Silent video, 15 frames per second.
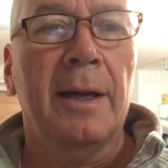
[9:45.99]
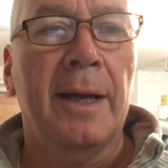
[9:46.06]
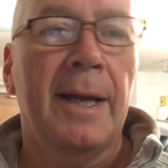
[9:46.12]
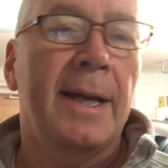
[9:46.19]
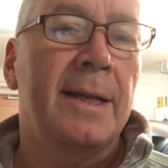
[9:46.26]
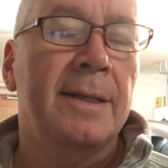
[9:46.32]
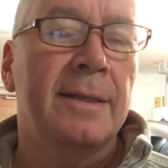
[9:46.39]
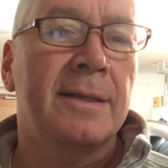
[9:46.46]

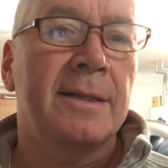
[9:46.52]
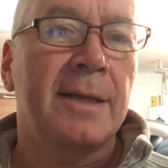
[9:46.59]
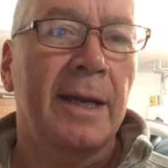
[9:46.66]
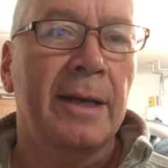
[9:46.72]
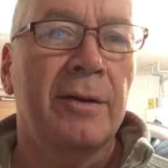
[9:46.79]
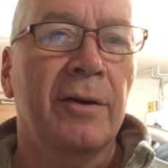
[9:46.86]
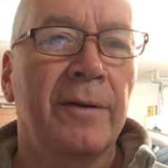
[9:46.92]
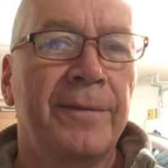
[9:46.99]
and
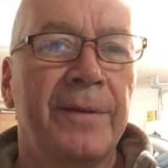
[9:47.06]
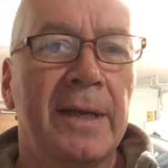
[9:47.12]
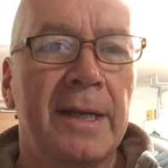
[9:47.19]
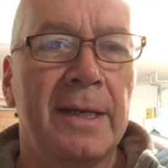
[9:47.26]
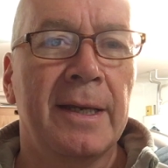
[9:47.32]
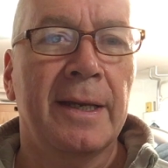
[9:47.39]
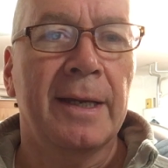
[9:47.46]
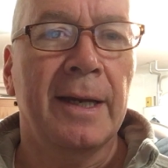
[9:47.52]
take off the
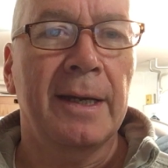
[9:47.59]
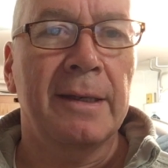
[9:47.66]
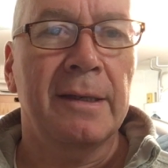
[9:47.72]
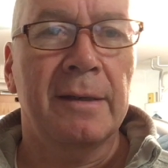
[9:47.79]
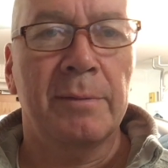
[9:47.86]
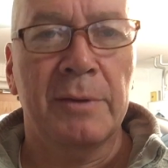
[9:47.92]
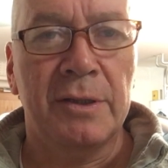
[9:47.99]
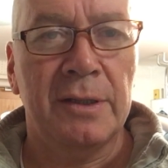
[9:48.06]

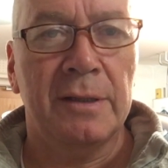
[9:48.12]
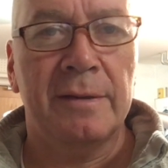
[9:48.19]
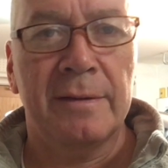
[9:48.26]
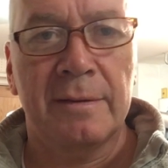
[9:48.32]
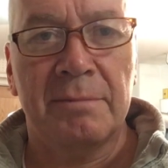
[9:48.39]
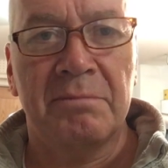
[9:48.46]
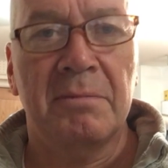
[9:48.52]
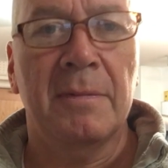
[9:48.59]
indicators, which
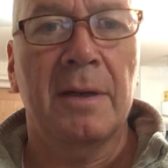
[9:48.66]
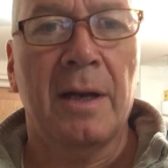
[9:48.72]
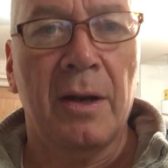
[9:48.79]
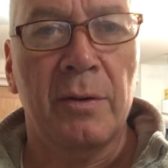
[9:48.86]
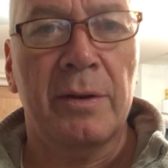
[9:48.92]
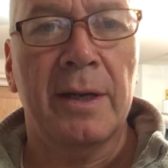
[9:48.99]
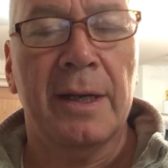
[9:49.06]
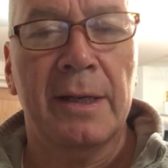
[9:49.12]
is
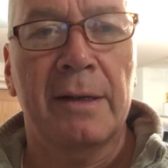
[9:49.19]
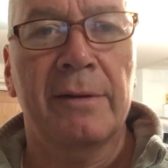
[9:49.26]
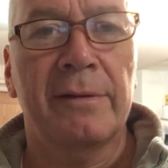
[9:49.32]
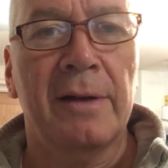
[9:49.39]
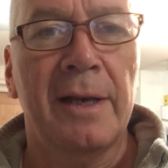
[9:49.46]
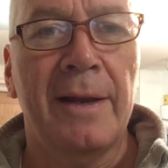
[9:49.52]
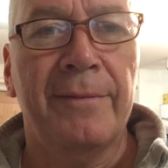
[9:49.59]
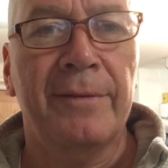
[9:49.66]
okay because I
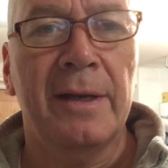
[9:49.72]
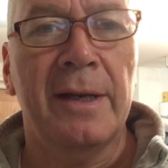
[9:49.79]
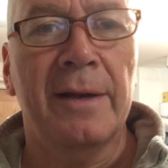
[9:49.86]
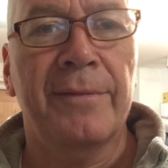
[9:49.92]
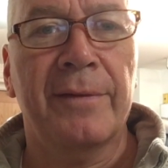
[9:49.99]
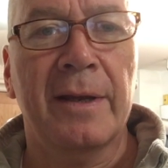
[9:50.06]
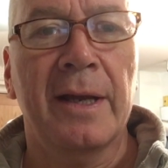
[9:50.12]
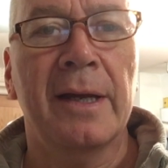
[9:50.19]
left
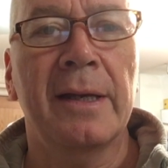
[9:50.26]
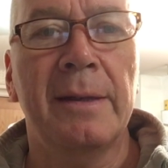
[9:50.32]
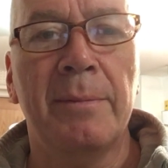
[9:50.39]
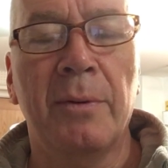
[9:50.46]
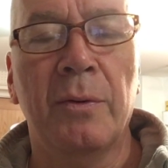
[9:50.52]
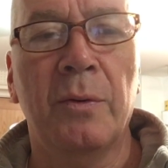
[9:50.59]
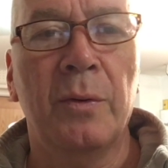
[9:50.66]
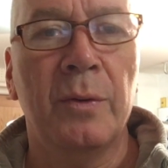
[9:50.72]
enough
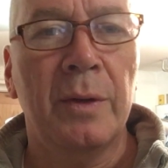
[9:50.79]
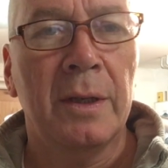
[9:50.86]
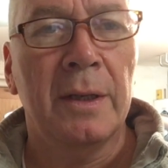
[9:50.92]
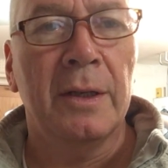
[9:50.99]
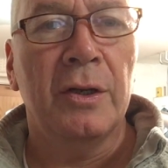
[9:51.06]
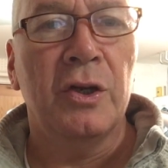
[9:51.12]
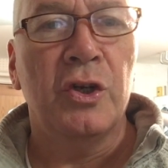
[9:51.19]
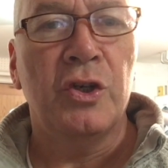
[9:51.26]
cable
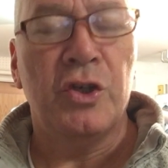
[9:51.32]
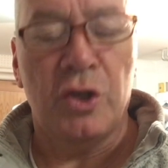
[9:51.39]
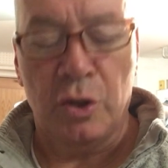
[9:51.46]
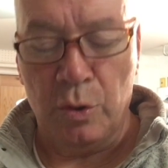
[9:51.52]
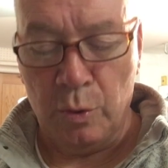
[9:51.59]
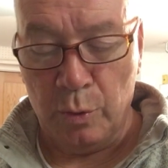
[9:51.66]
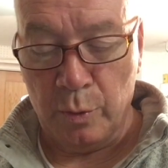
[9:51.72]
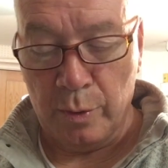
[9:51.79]

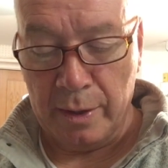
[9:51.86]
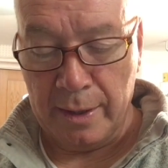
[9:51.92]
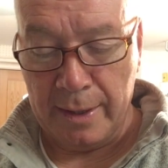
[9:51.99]
to